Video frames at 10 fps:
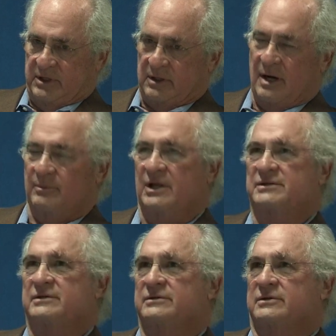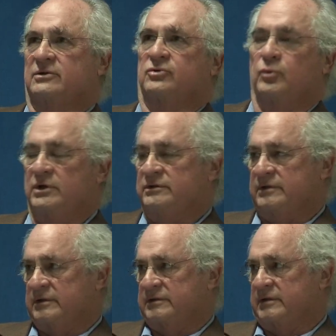licensed in
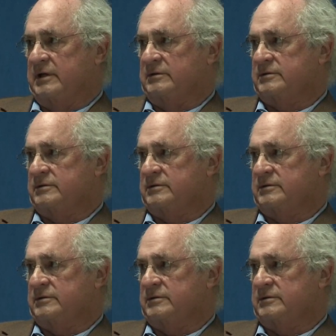26 states.